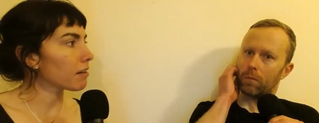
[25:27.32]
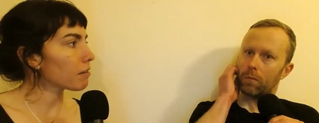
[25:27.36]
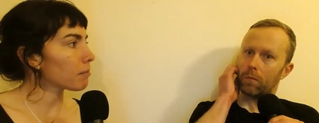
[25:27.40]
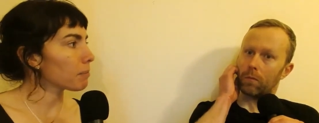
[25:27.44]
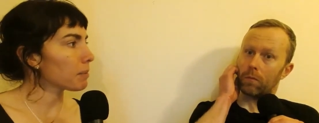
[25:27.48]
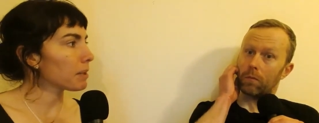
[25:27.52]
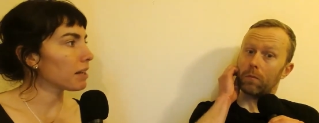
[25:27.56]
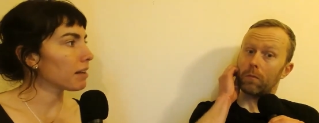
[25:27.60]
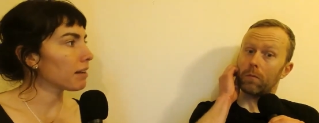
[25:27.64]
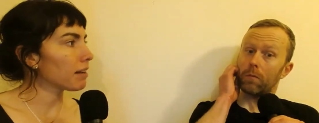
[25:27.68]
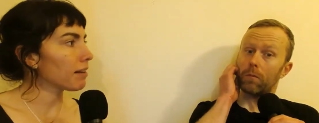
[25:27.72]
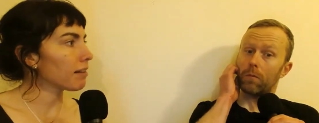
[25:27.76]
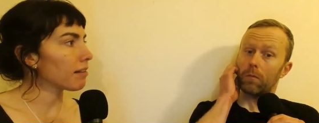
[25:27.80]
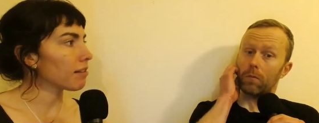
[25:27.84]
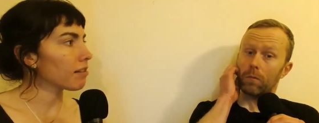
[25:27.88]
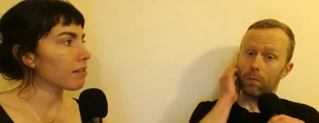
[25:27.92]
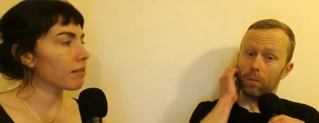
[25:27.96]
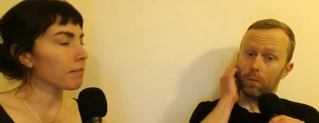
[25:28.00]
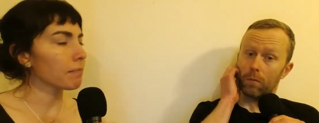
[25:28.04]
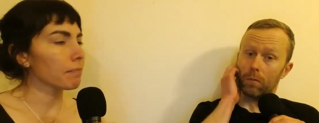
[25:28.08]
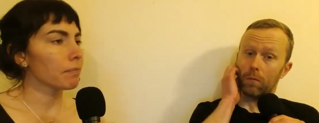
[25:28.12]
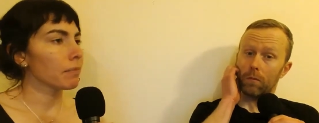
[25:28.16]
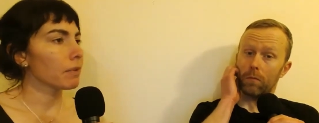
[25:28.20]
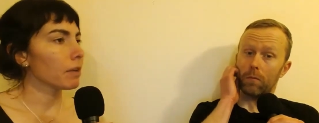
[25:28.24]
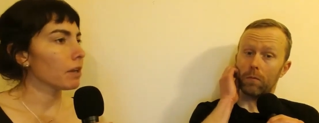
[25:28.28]

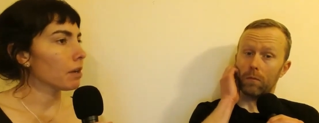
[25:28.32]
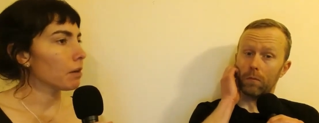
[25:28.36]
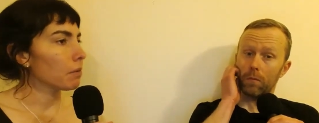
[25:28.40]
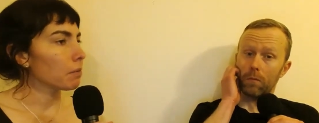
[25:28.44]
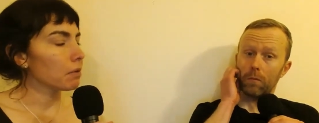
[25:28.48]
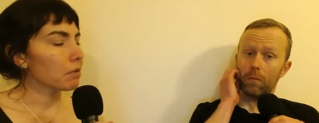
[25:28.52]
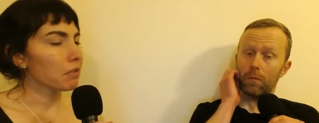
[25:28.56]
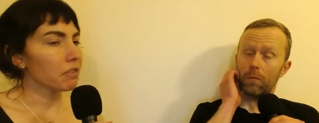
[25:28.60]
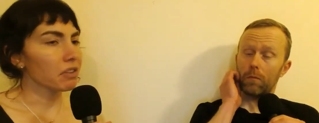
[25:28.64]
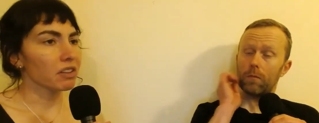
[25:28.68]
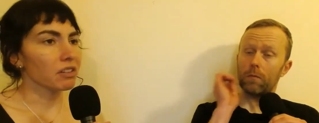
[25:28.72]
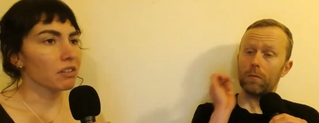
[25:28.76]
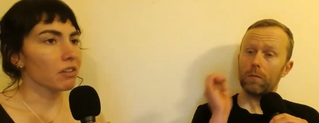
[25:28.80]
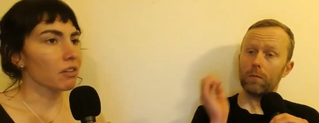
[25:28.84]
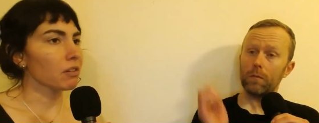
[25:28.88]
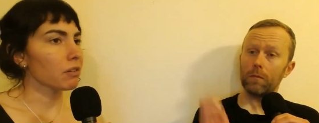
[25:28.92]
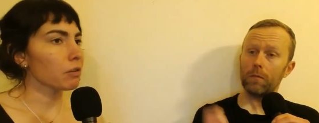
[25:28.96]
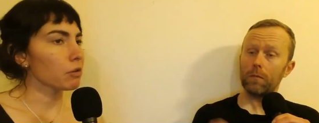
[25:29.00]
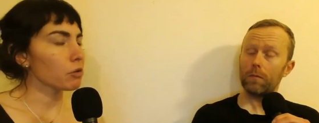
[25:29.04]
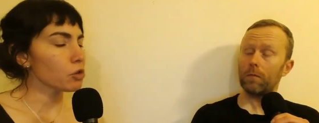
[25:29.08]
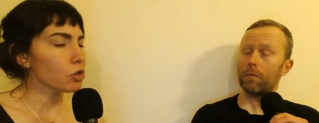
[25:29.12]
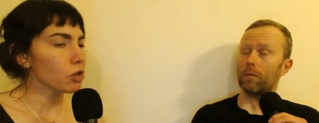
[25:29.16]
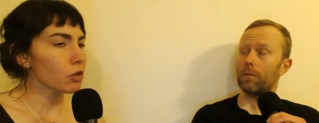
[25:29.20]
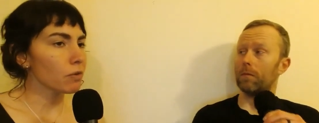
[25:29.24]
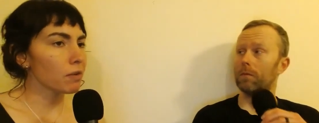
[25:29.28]
Speaker 1: recipes, mm-hmm. where it was like the
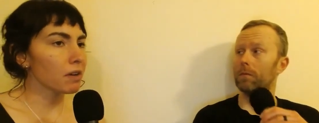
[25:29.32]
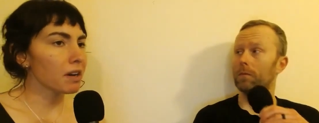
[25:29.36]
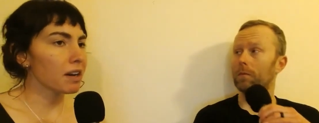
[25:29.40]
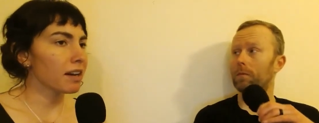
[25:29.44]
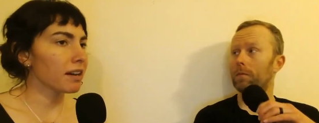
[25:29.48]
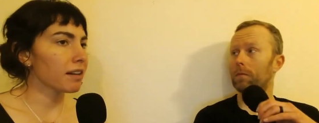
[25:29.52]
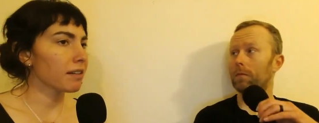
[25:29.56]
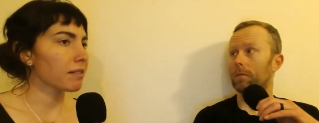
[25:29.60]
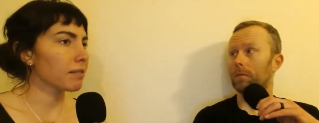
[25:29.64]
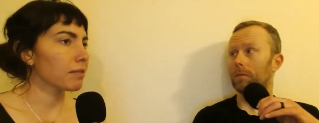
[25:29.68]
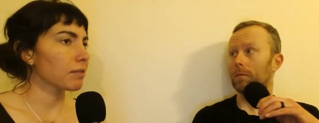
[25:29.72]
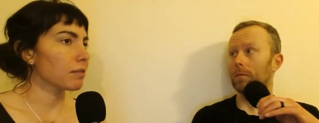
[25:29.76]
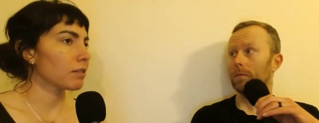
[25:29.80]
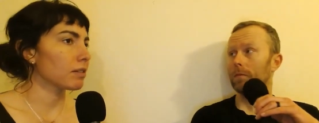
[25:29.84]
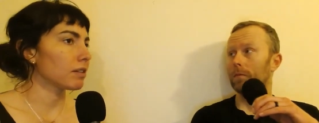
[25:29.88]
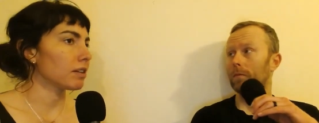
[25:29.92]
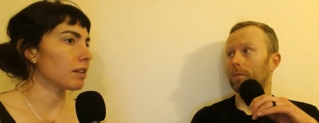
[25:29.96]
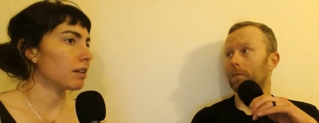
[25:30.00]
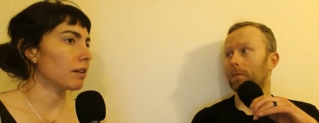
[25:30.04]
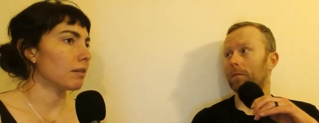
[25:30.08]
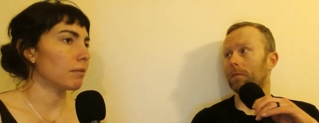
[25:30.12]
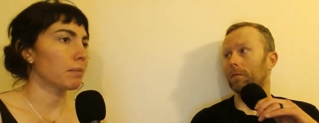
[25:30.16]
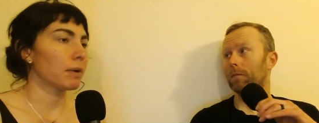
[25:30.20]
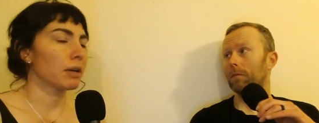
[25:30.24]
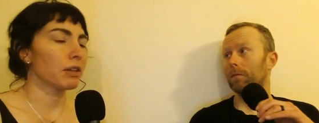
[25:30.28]
sushi rice, with,
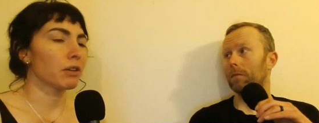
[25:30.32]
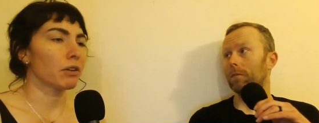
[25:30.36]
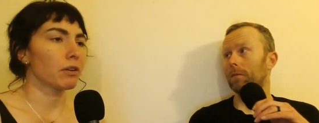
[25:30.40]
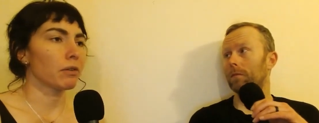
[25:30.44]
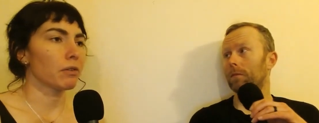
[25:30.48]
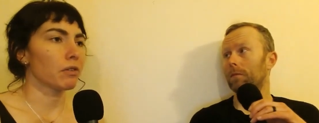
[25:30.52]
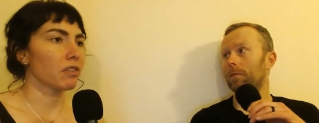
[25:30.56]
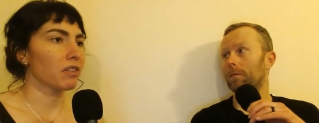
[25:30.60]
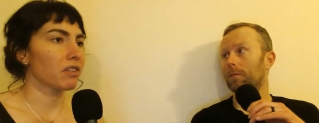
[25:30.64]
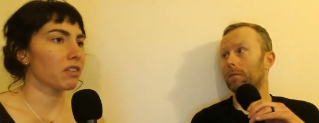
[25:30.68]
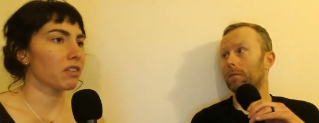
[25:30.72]
yeah, whether it